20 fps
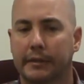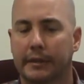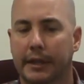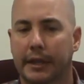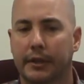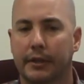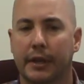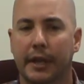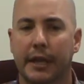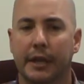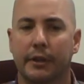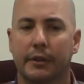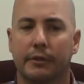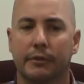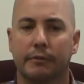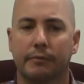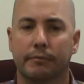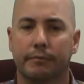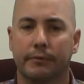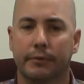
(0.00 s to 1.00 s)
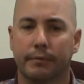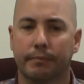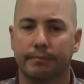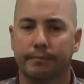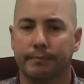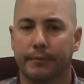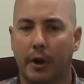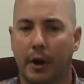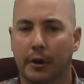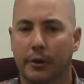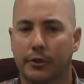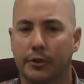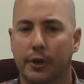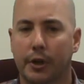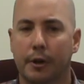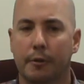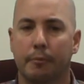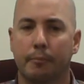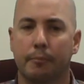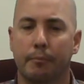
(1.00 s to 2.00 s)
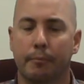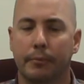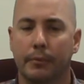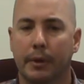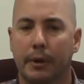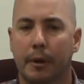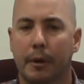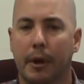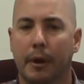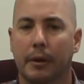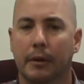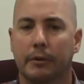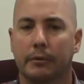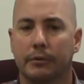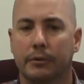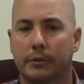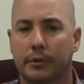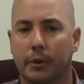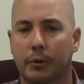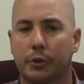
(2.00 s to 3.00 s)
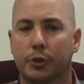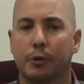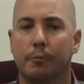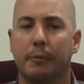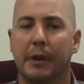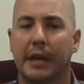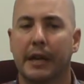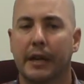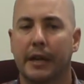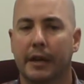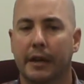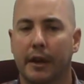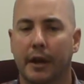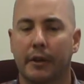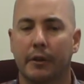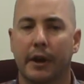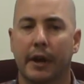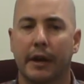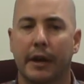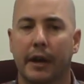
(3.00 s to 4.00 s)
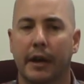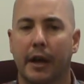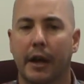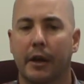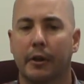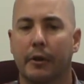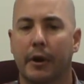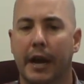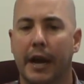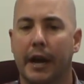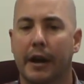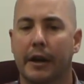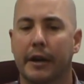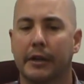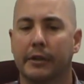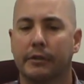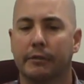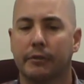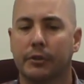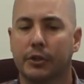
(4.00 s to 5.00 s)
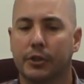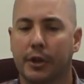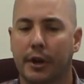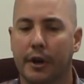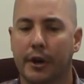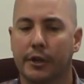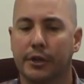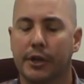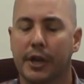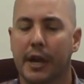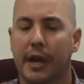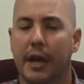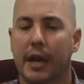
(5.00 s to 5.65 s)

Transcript: in our certain social media and other areas of the church.